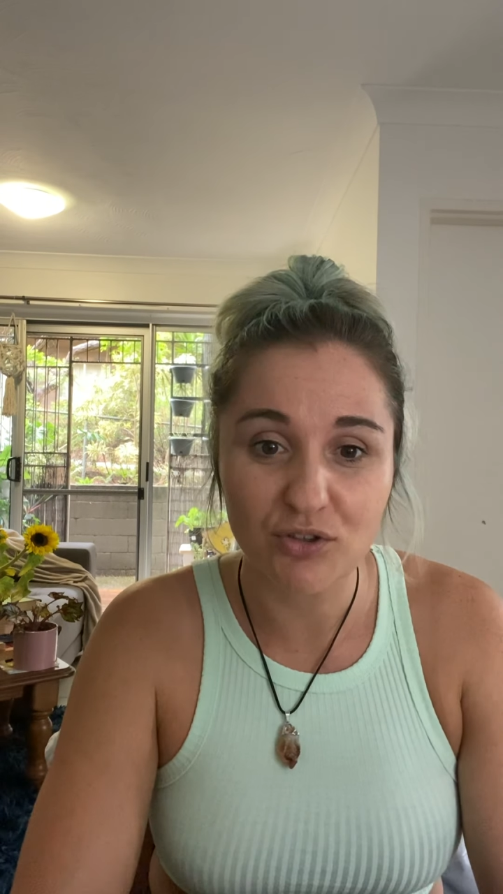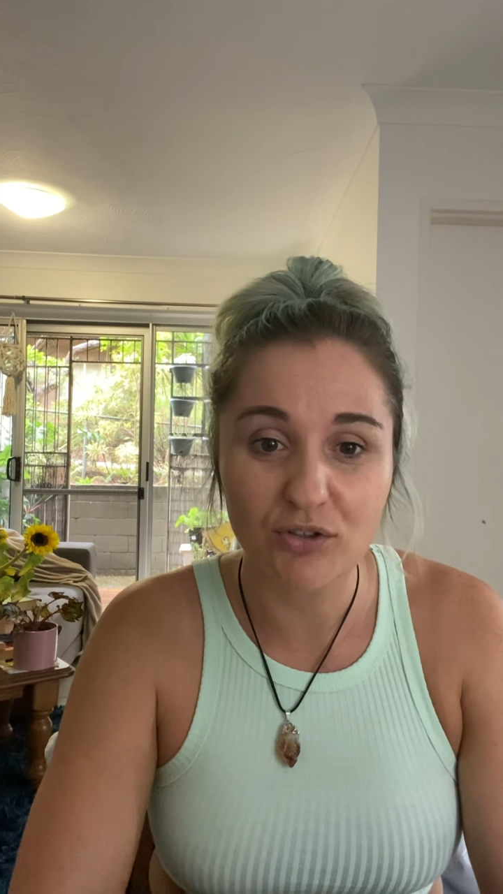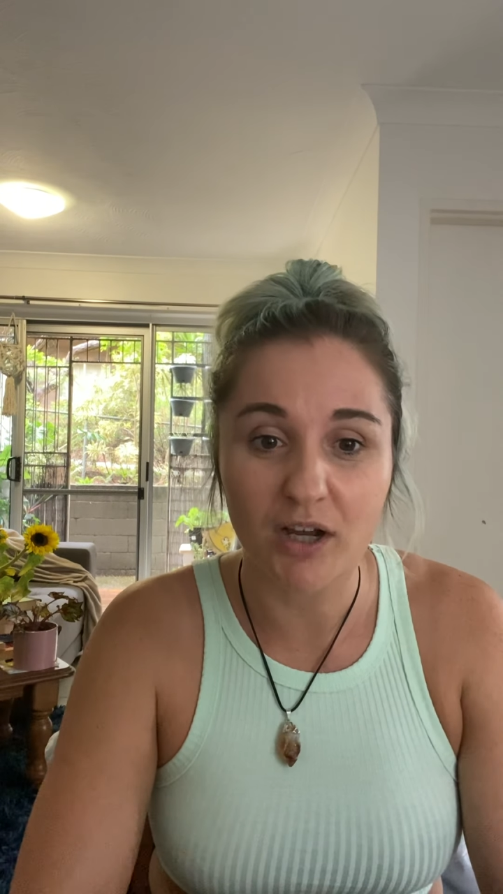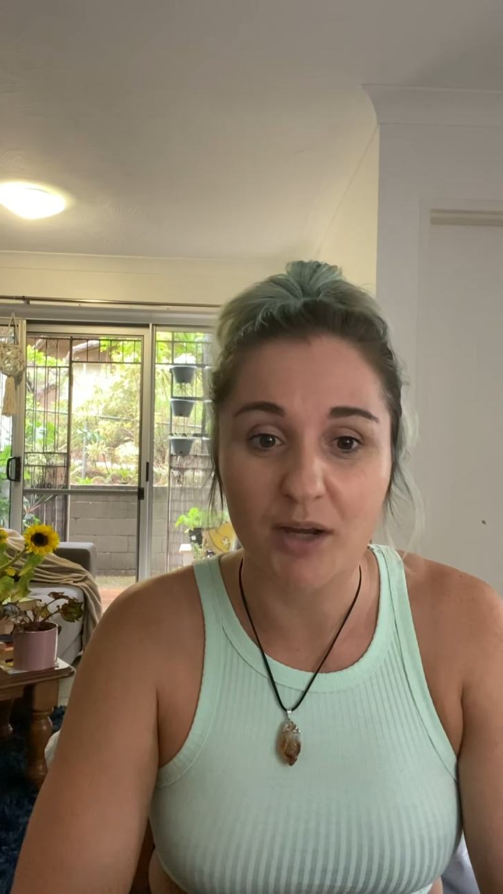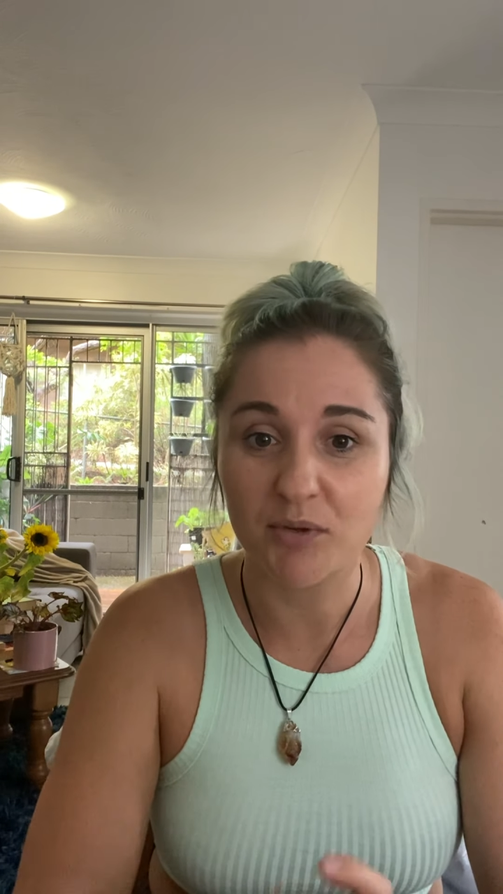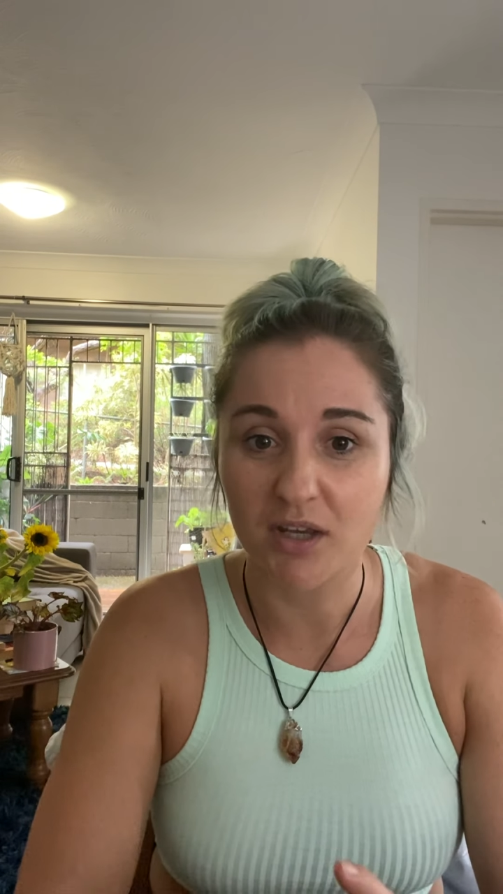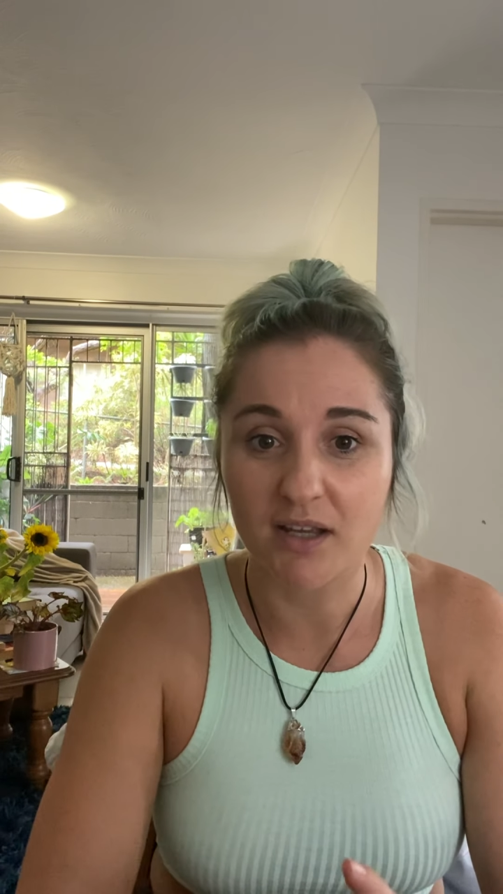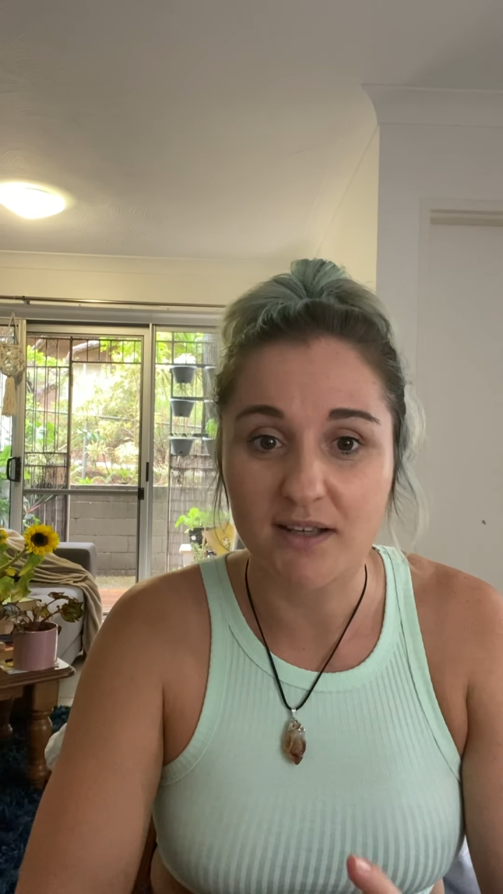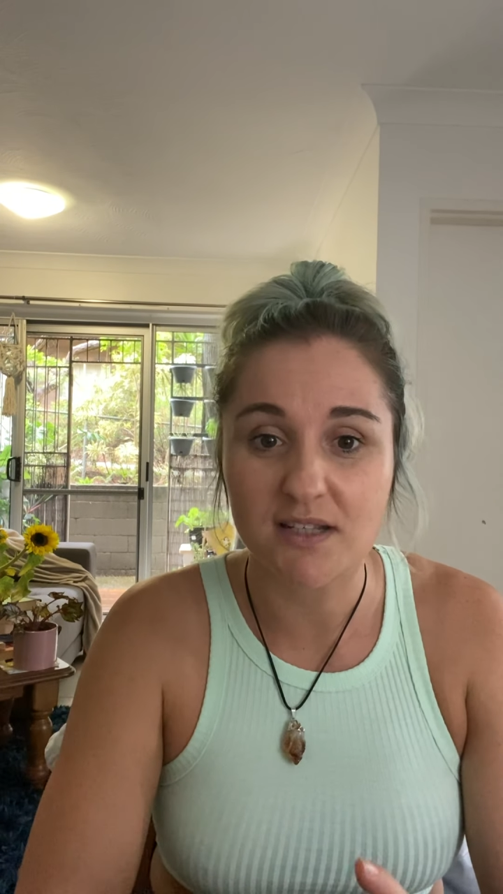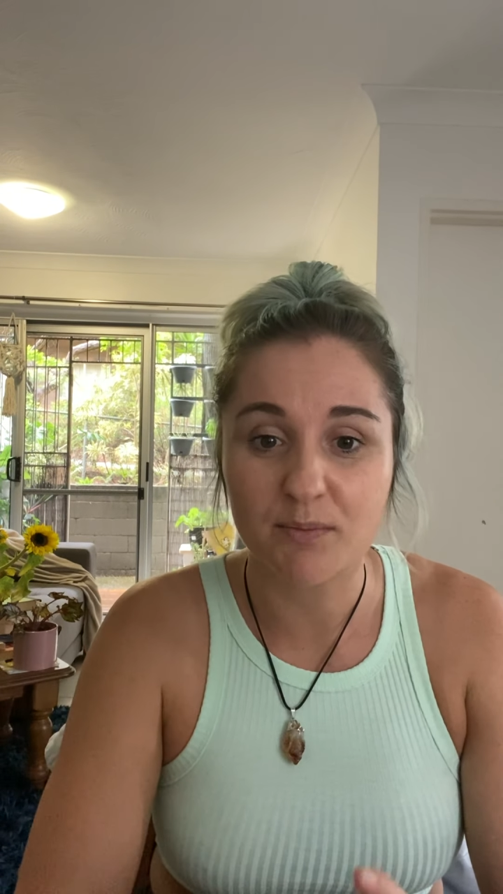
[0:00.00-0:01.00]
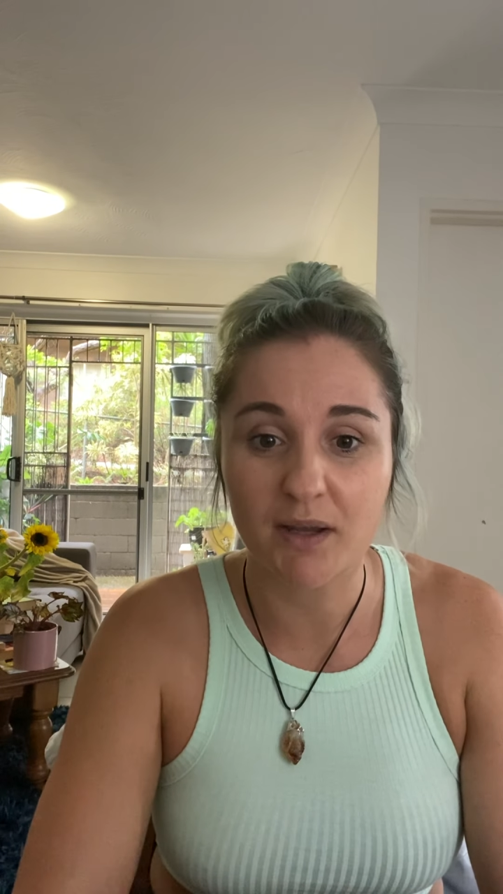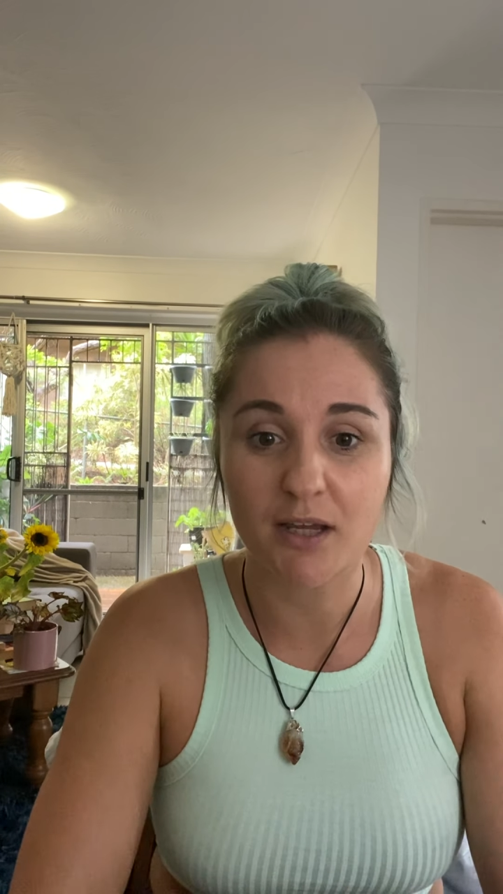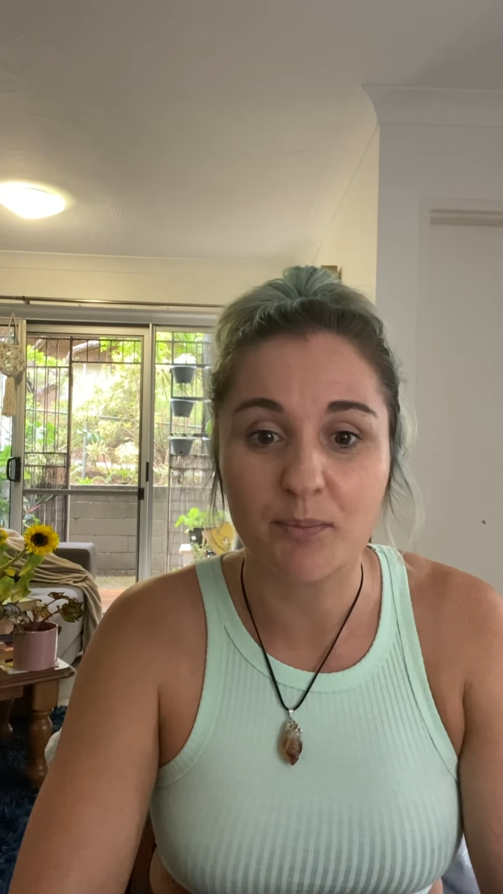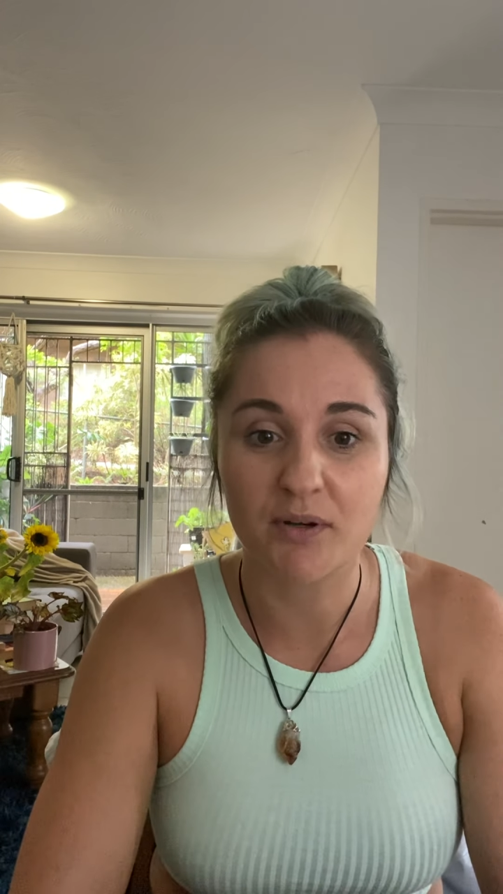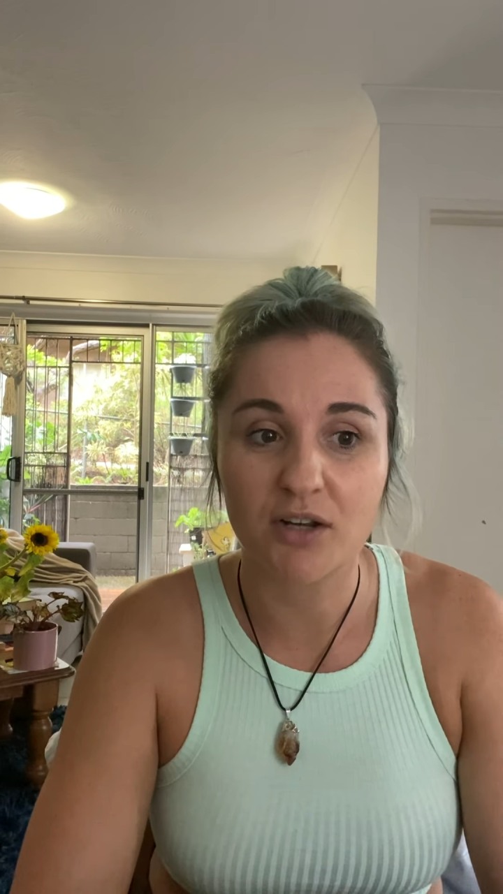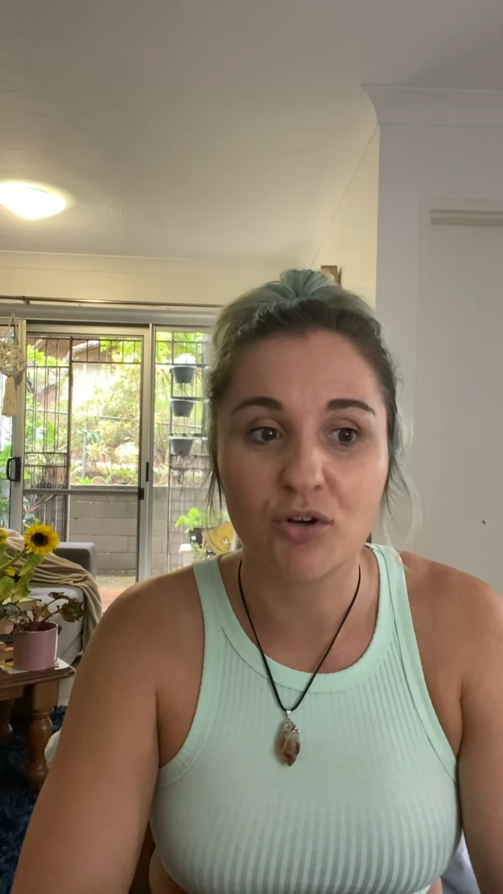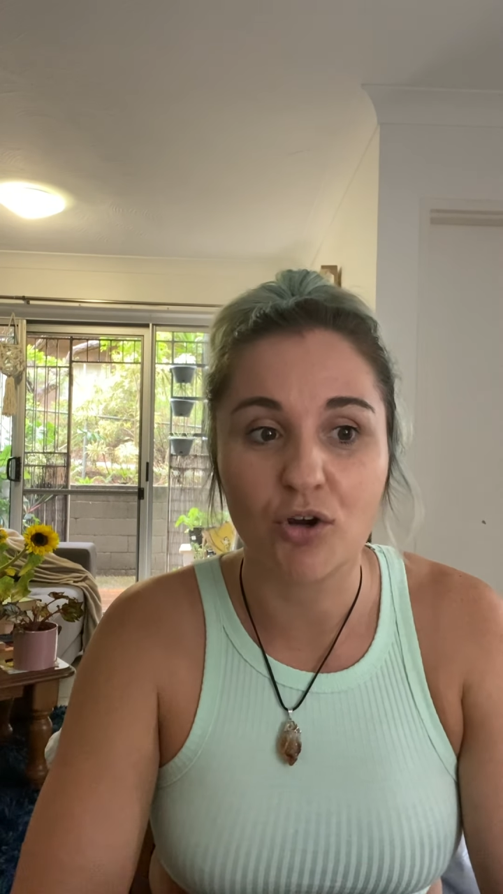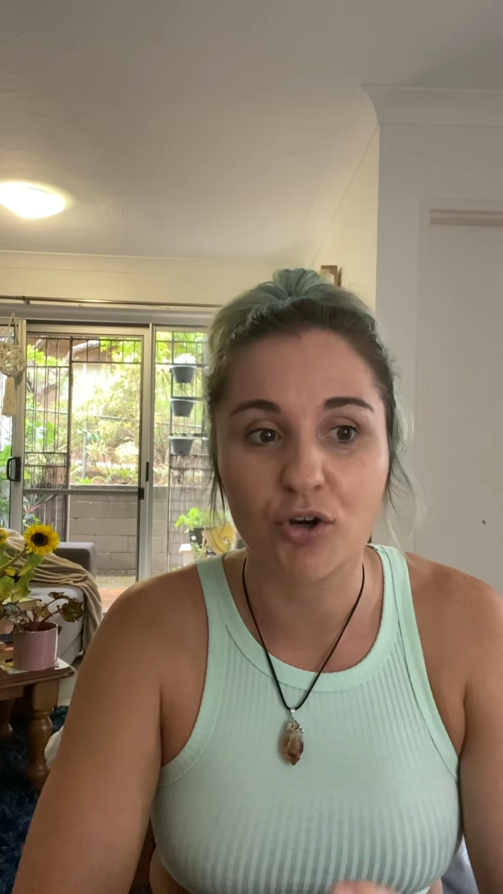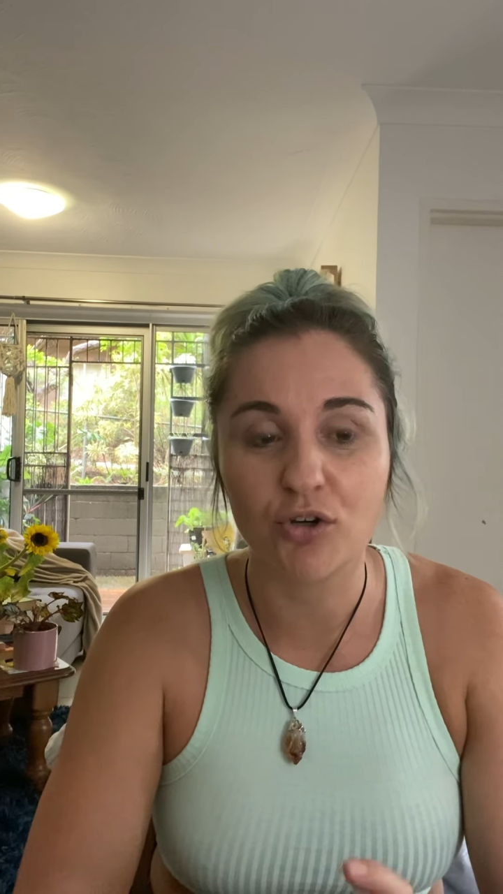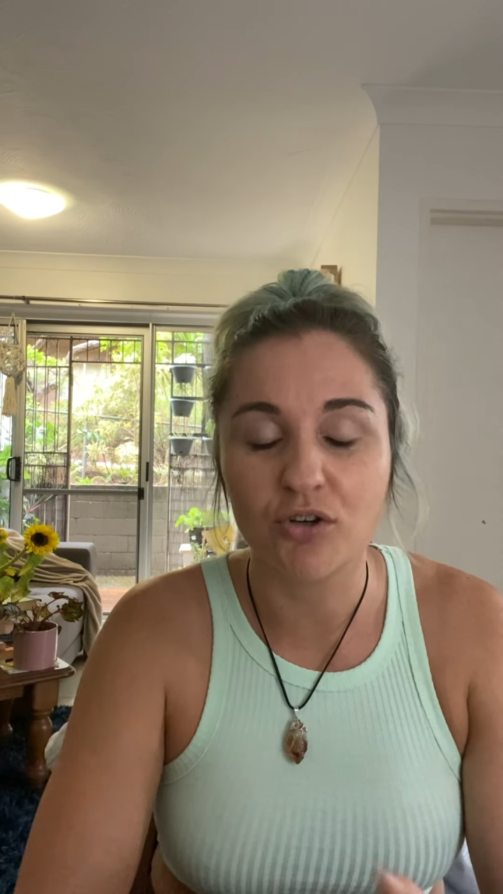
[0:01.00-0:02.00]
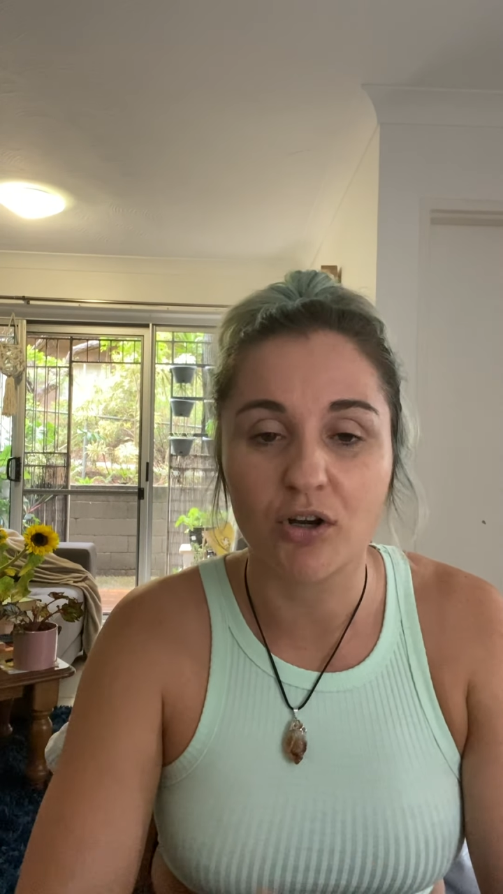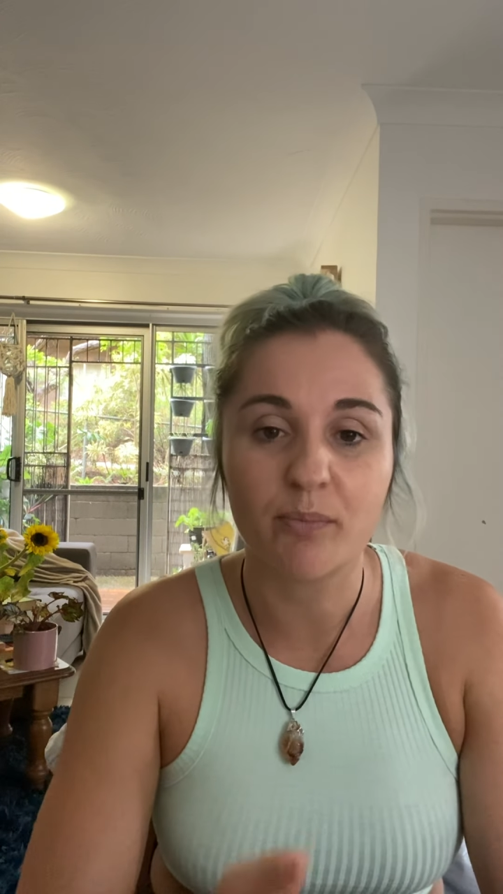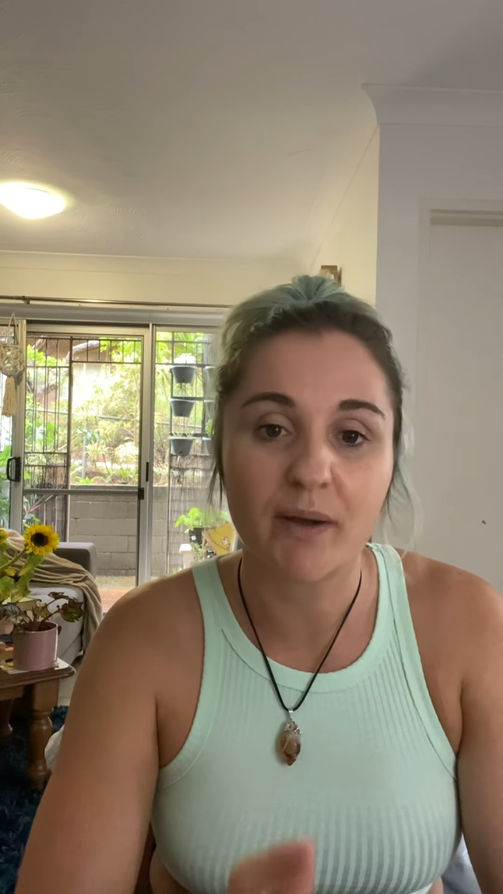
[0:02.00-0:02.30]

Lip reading: You can guesstimate, but I know,